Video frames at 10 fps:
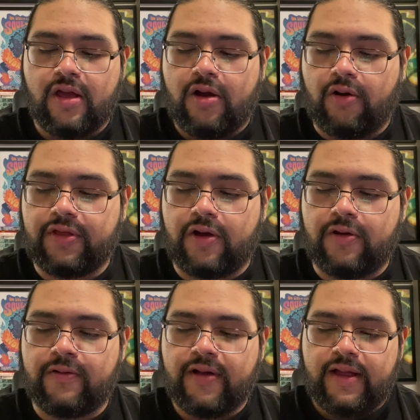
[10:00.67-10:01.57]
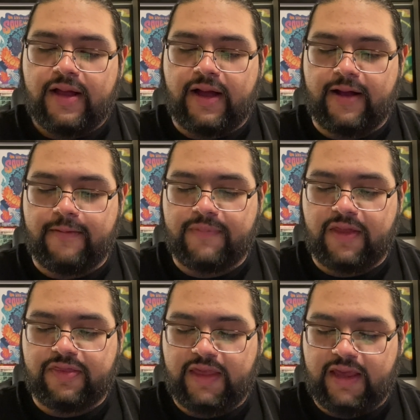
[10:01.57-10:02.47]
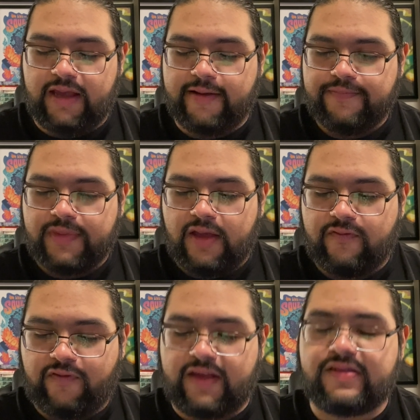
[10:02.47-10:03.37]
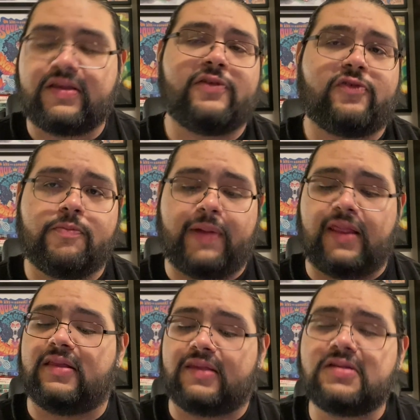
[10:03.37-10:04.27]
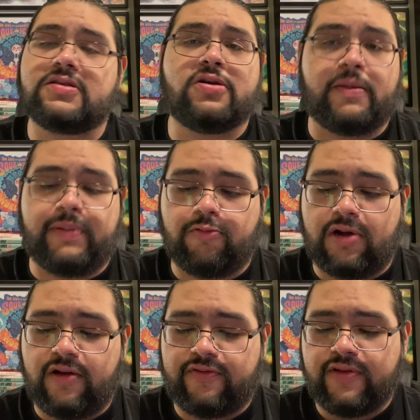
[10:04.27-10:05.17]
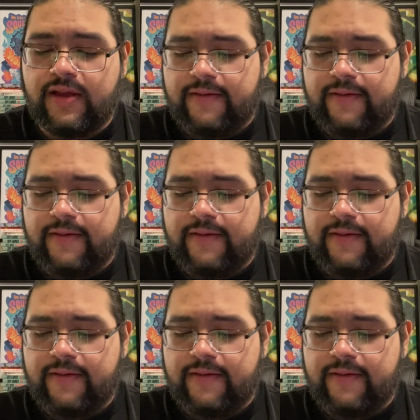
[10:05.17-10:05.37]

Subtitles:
Although the face there for Bêlit does look a bit rough.